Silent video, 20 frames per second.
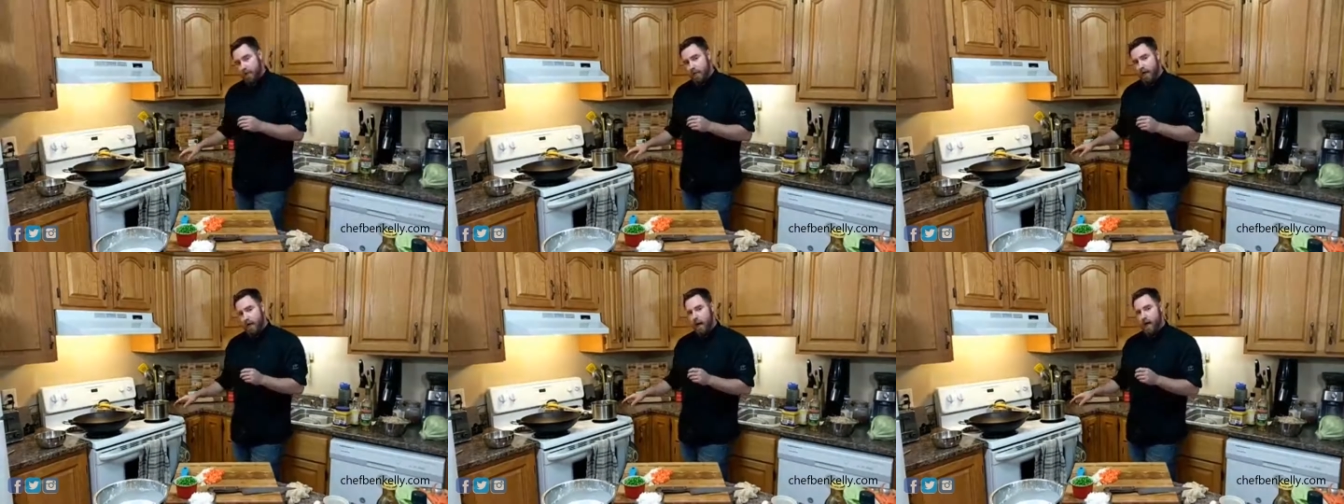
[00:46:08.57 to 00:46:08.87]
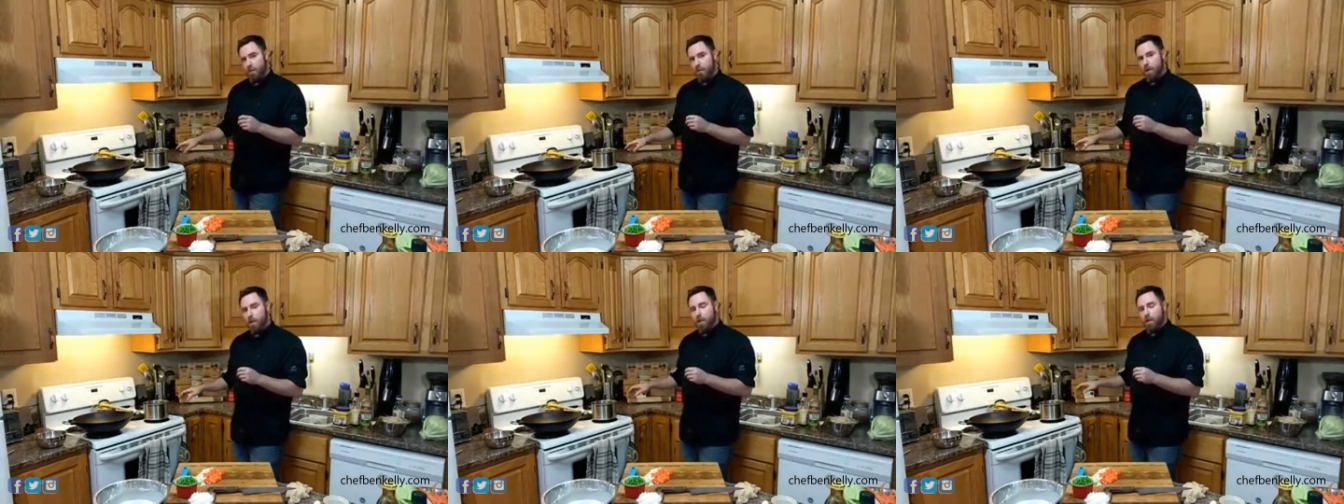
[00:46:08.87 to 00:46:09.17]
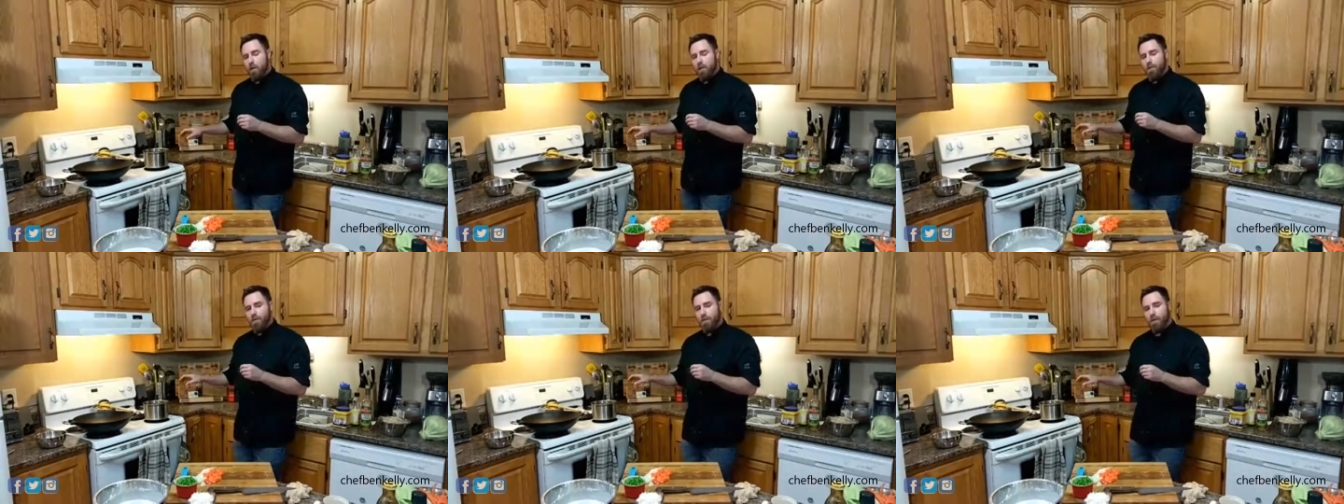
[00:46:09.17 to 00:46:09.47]
to heat up
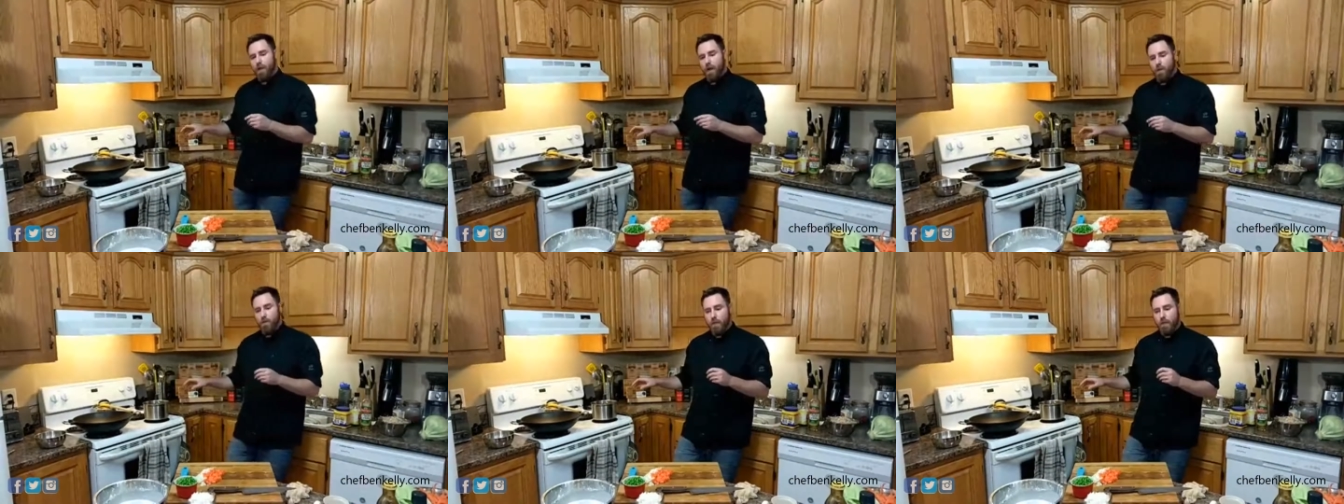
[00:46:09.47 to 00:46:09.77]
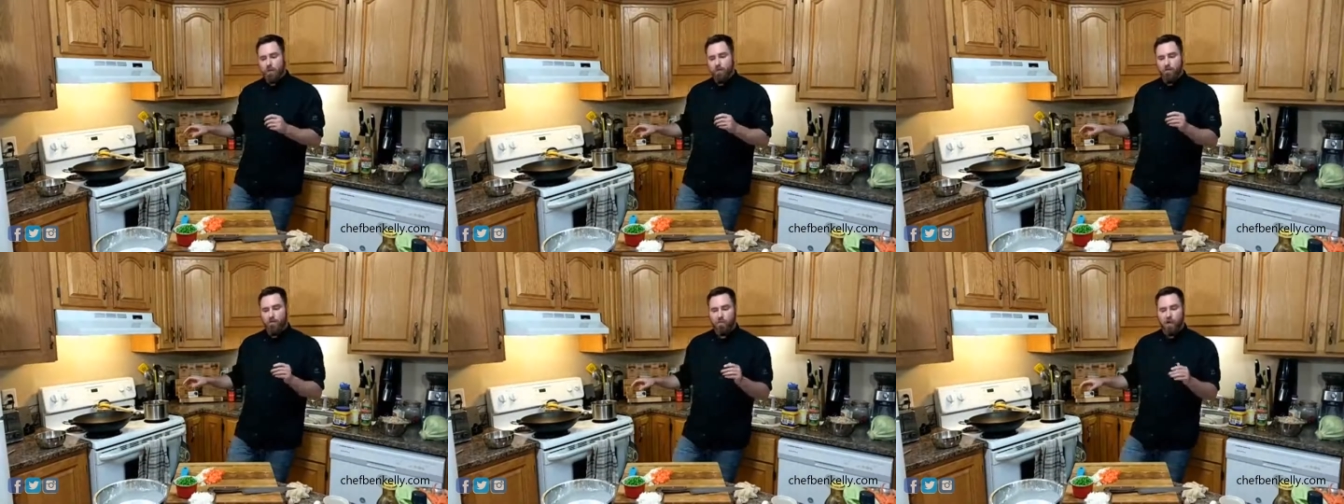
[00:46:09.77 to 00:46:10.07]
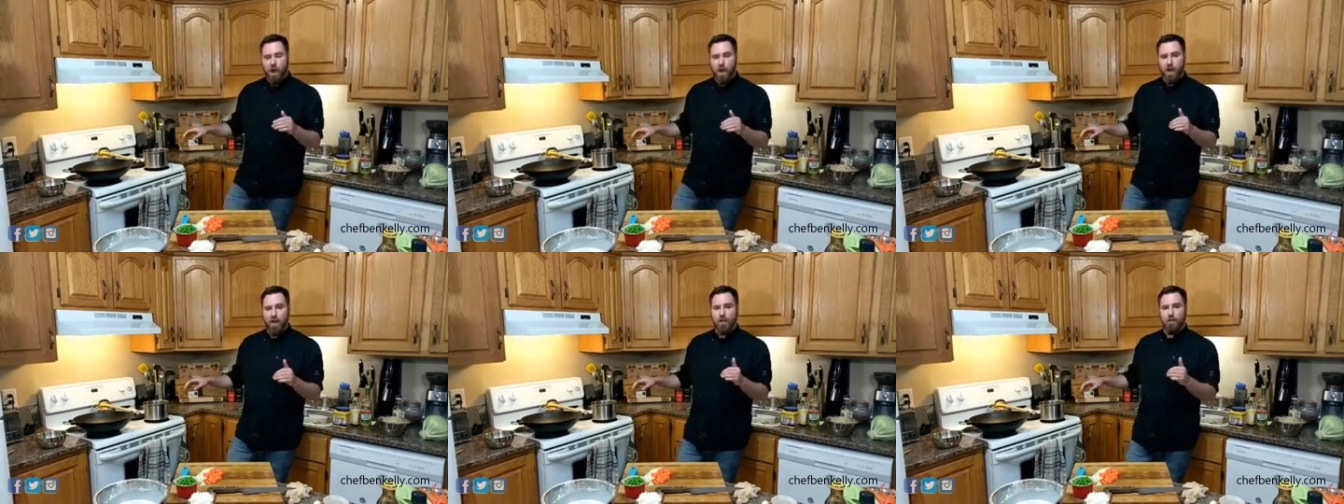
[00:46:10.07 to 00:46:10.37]
so that we can
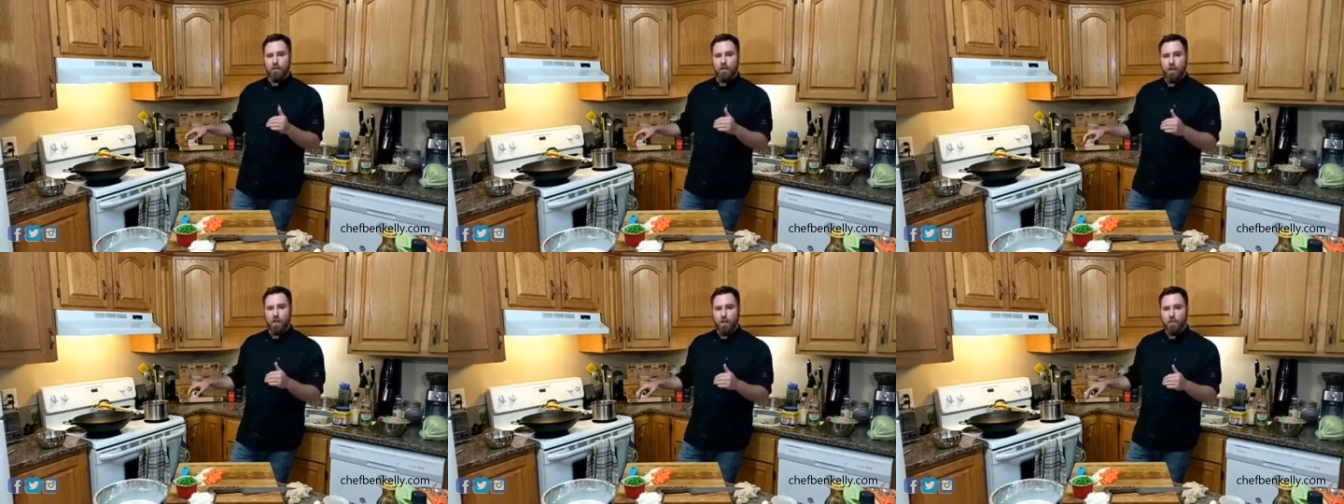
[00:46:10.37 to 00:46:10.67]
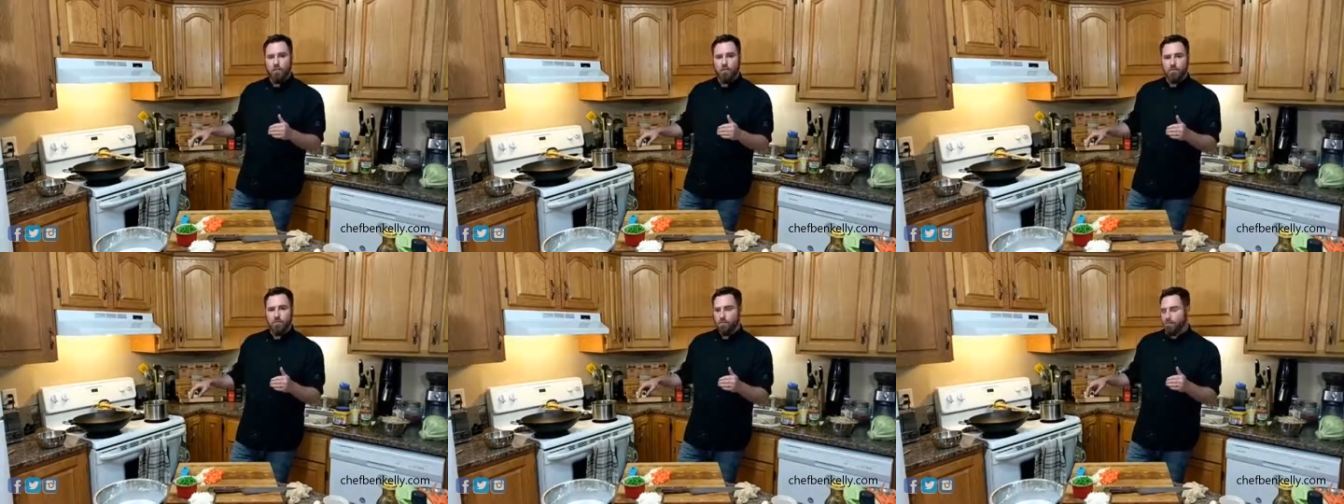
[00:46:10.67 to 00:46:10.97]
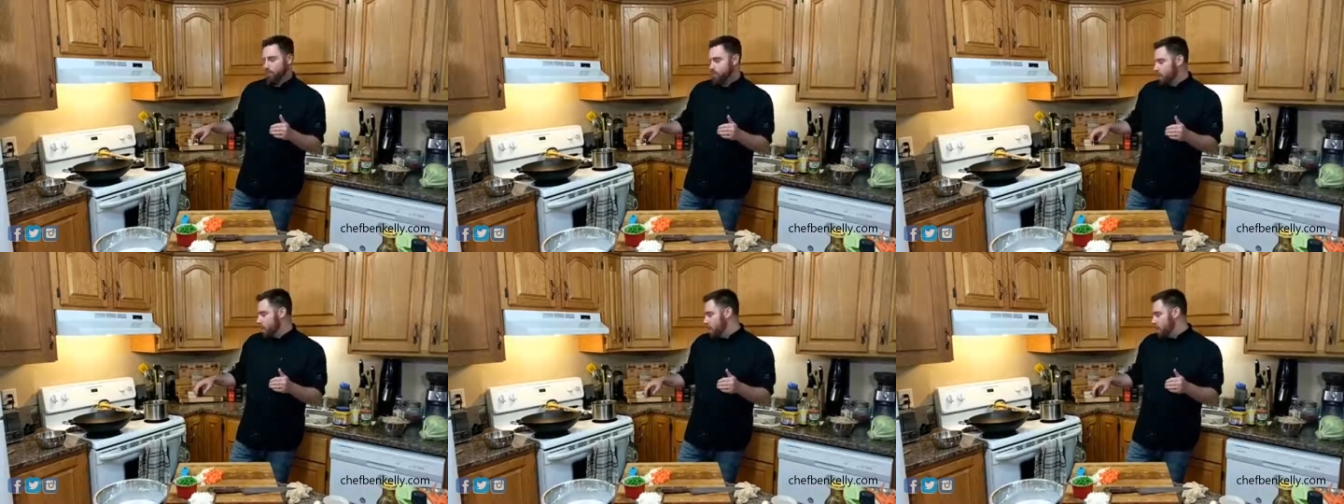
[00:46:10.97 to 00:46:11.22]
fry our chicken.